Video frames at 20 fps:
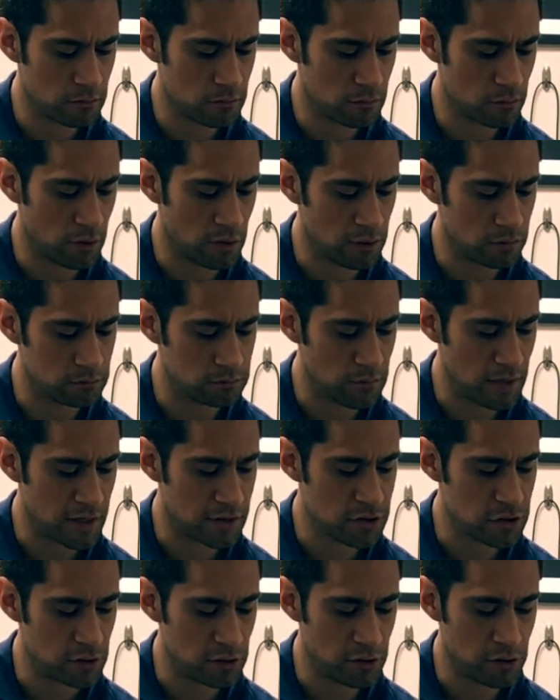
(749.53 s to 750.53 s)
Well,
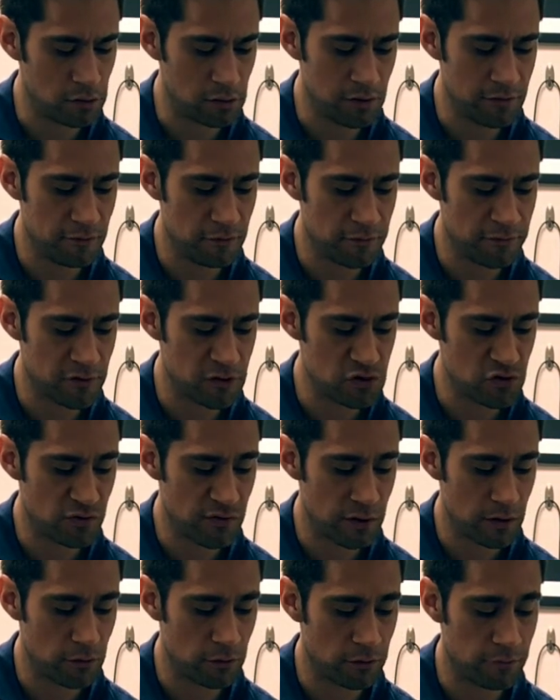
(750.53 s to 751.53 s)
actually, you leave your 1st
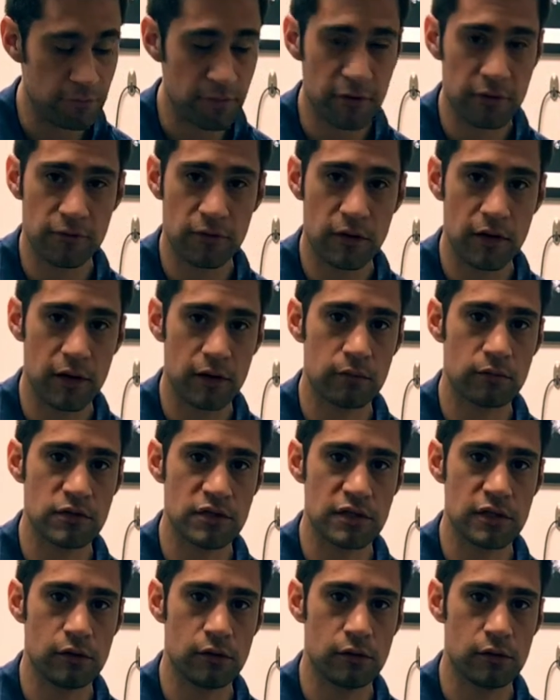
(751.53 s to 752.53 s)
finger on the 5th fret
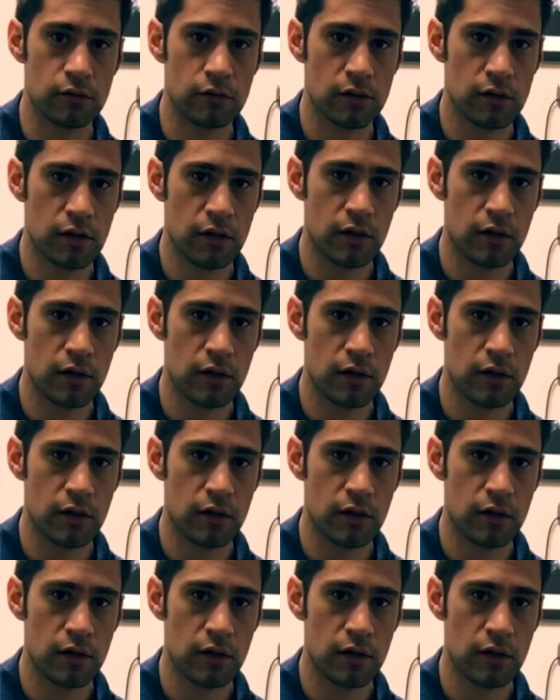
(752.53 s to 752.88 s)
still,